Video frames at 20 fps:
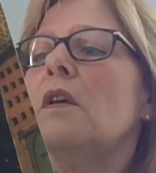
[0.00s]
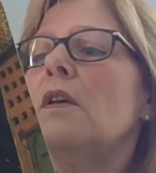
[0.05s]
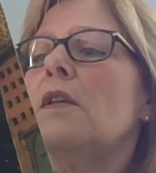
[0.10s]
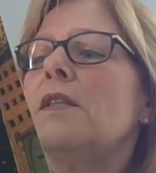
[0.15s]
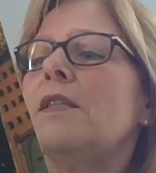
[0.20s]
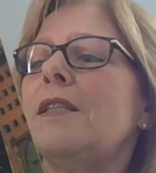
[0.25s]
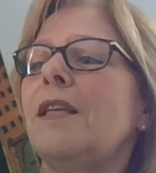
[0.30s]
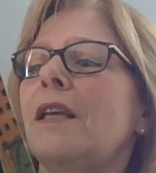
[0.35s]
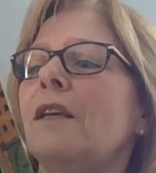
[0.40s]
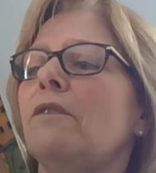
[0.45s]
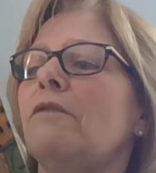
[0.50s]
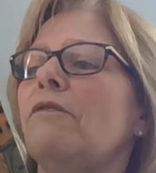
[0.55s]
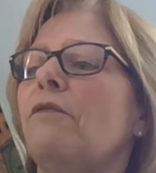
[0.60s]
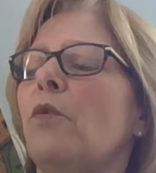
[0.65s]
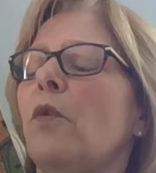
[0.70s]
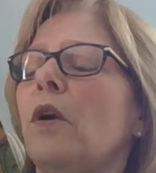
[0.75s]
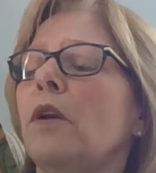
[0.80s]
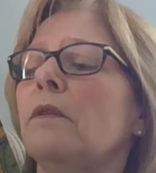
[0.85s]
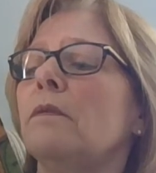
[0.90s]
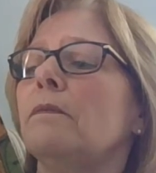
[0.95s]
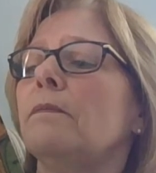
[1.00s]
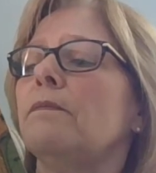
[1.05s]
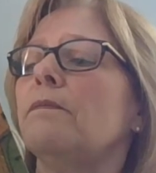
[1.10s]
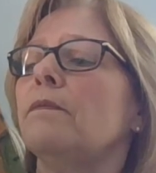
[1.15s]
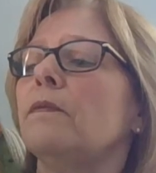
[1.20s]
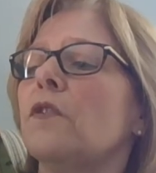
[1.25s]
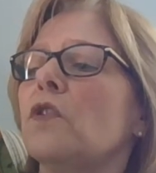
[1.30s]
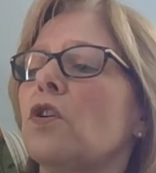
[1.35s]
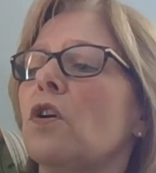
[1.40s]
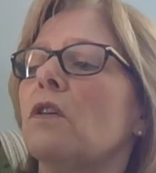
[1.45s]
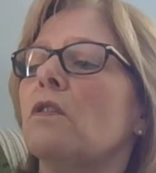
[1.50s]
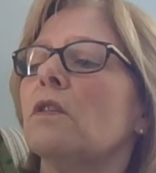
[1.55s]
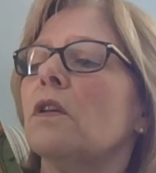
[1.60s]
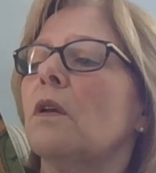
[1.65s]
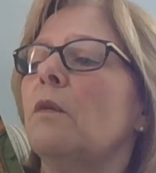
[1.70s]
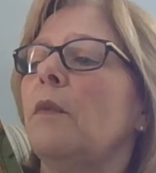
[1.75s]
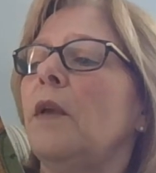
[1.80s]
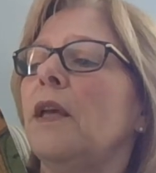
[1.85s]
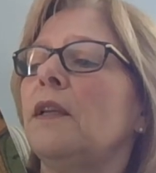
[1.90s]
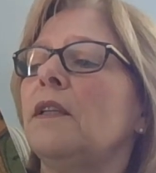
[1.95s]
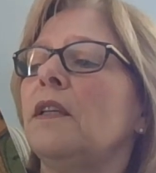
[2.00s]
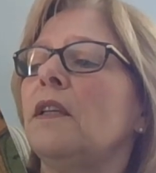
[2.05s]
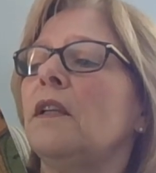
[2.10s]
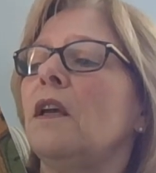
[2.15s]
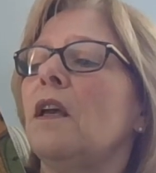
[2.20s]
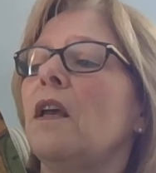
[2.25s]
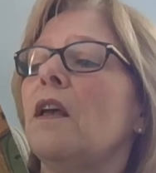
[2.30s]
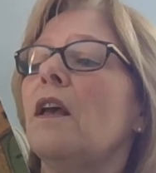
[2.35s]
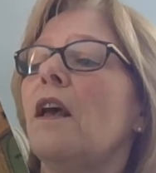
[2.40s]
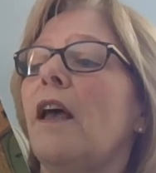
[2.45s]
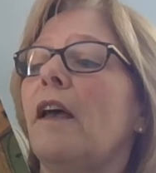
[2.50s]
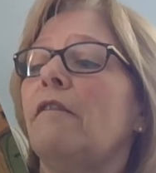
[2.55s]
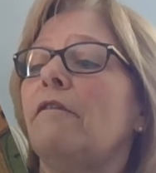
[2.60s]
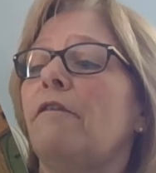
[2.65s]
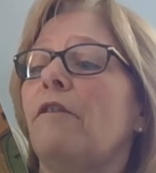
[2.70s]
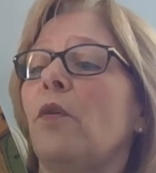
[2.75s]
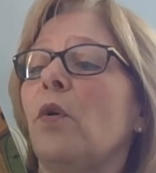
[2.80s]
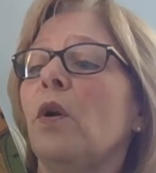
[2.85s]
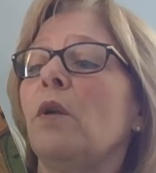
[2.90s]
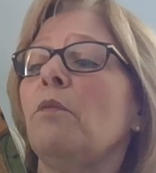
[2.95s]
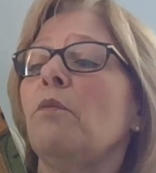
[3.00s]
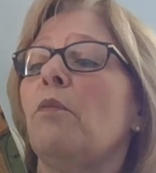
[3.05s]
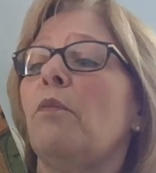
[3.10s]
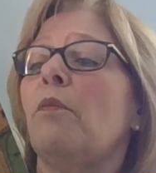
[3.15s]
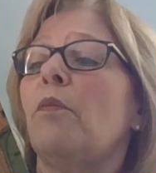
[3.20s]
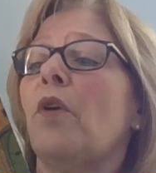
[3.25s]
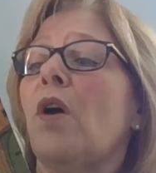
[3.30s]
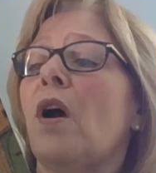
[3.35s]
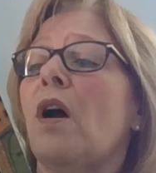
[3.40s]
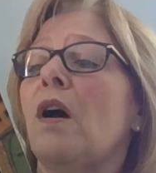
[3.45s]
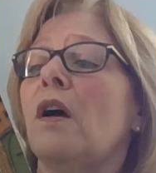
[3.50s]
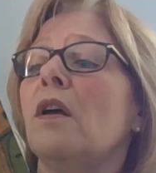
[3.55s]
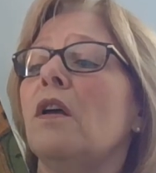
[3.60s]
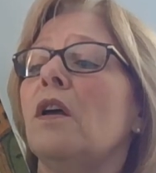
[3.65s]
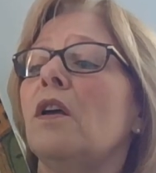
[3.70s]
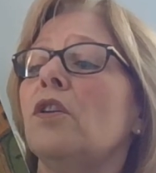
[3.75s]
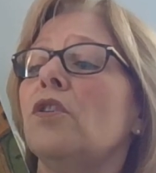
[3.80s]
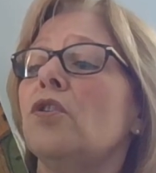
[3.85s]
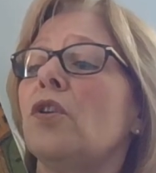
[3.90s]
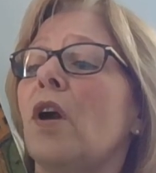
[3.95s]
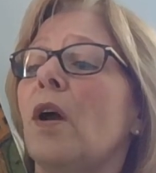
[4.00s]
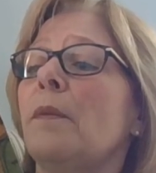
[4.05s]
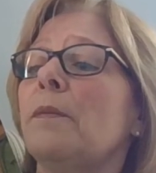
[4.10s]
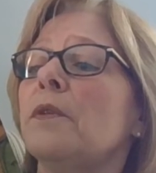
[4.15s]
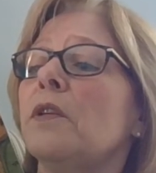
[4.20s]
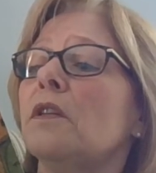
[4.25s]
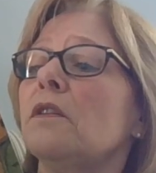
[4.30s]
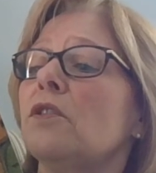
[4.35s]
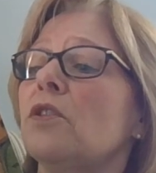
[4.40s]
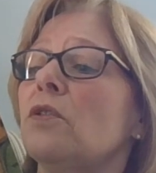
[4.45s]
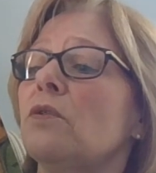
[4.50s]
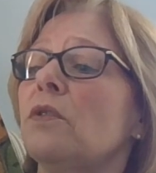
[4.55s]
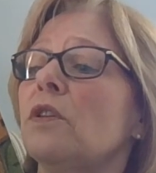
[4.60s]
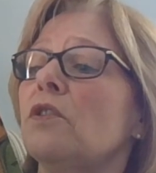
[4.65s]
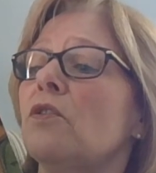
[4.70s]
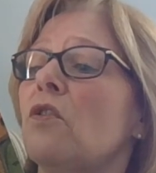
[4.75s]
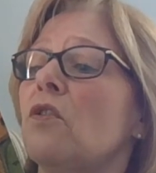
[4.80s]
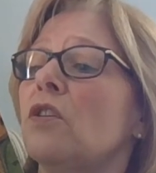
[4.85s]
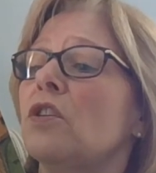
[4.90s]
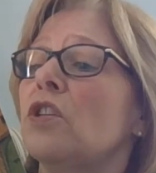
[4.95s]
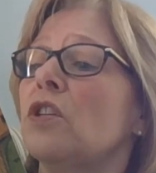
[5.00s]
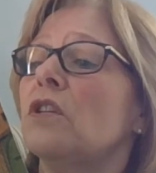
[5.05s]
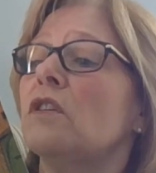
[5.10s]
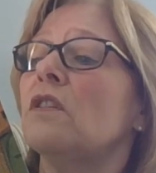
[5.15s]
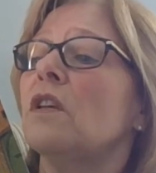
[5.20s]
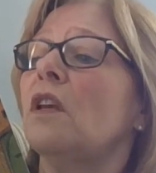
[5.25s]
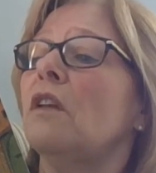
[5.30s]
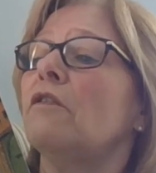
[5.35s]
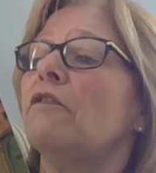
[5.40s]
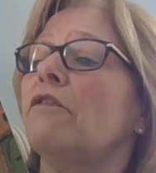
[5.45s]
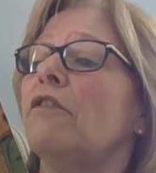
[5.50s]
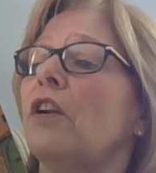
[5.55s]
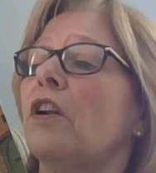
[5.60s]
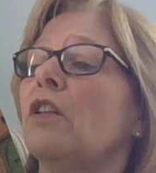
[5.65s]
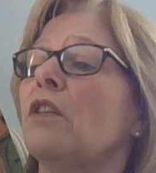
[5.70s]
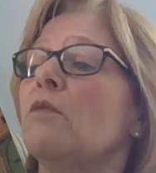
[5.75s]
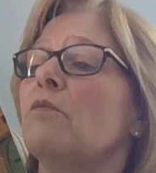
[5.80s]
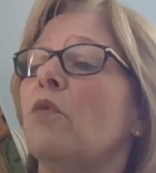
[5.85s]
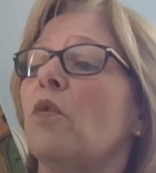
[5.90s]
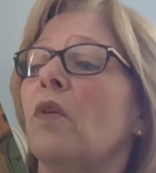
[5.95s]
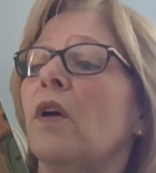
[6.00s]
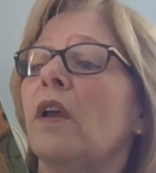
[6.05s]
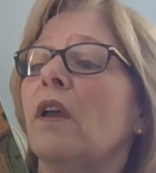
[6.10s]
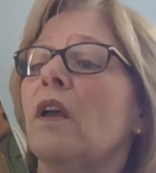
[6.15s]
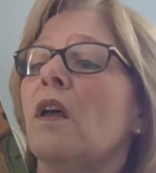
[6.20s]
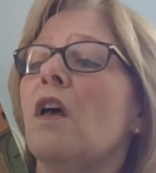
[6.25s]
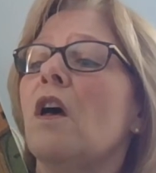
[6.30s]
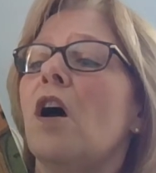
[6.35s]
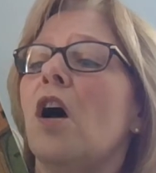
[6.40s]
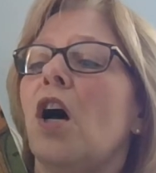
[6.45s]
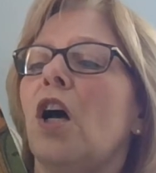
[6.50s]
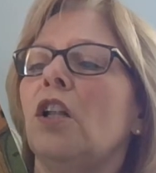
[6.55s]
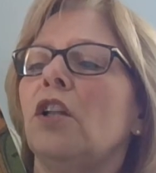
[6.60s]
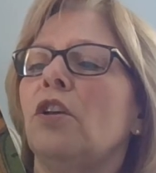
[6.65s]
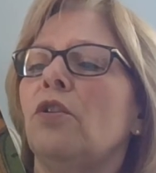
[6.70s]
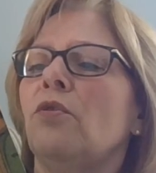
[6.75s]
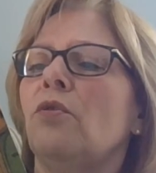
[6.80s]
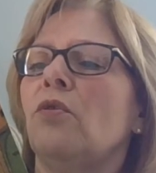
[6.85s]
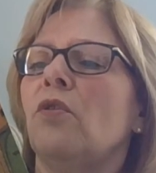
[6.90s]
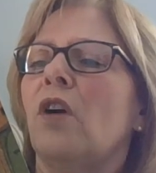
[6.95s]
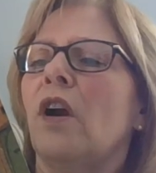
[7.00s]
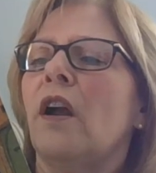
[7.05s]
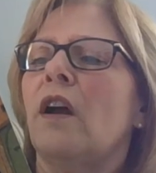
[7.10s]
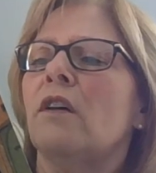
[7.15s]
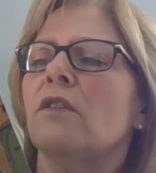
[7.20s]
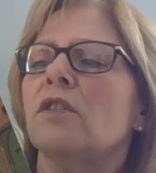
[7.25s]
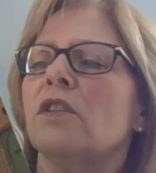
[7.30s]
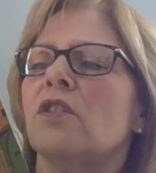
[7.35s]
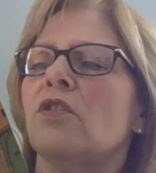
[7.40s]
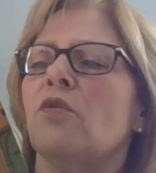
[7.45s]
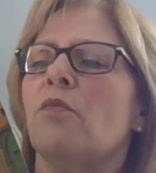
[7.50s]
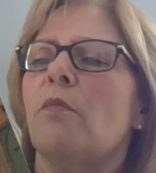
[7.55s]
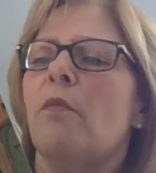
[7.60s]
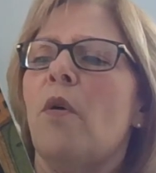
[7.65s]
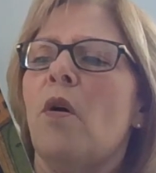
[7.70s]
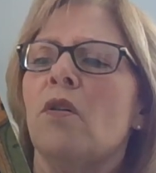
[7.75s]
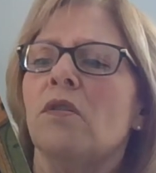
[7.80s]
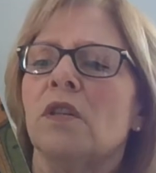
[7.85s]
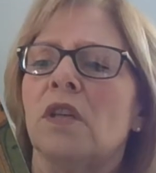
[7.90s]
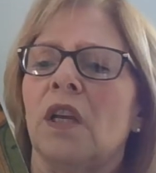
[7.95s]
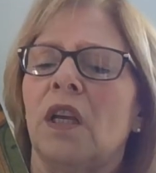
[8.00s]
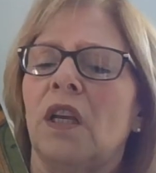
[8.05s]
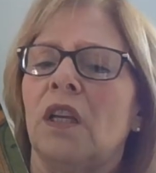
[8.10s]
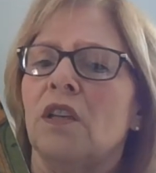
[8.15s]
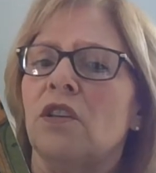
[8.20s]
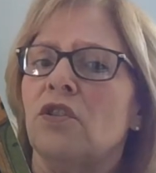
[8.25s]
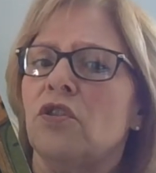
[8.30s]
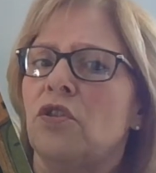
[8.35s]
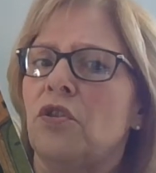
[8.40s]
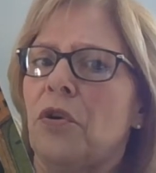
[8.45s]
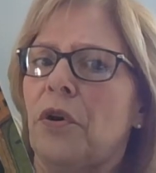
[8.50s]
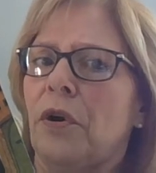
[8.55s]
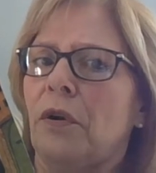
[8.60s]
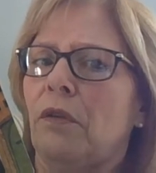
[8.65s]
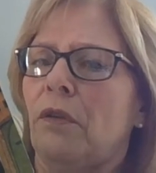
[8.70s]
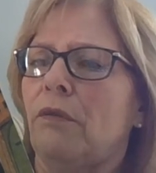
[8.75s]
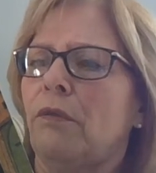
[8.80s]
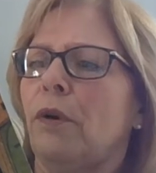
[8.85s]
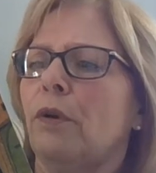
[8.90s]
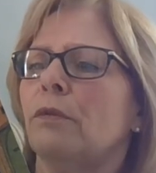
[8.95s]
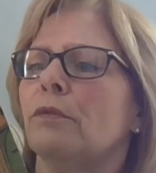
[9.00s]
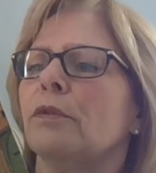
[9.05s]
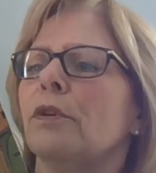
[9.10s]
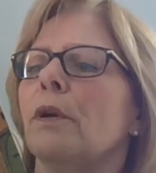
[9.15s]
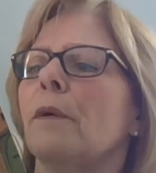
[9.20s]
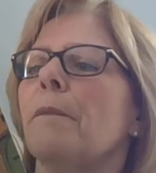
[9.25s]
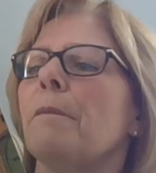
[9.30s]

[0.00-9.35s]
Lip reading: "Sit, Fort," Charles commanded, and Fortinbras dropped to his haunches in front of the boy, a low growl still pulsing in his dark throat.